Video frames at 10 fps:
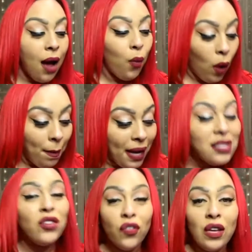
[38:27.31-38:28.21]
What
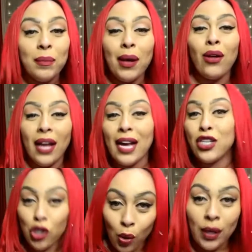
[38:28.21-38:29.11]
makes a female a
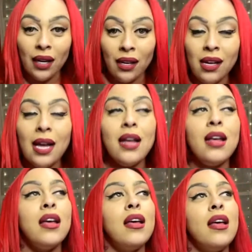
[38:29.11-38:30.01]
HOE
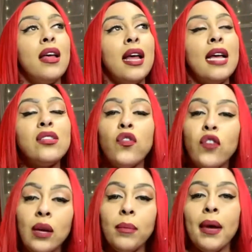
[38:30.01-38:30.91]
is a
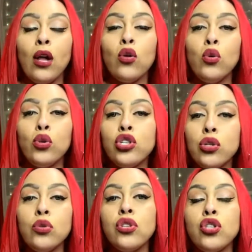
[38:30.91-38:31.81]
female who
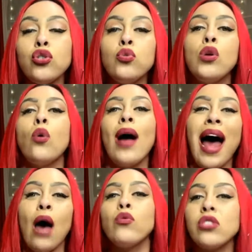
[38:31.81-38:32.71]
chooses to go
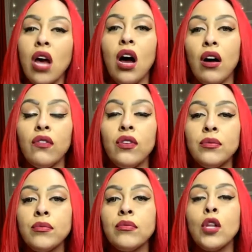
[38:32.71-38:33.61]
out of
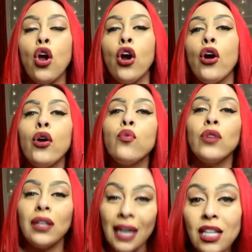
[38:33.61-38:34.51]
her
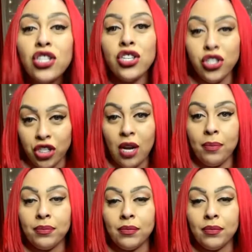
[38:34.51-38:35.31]
relationship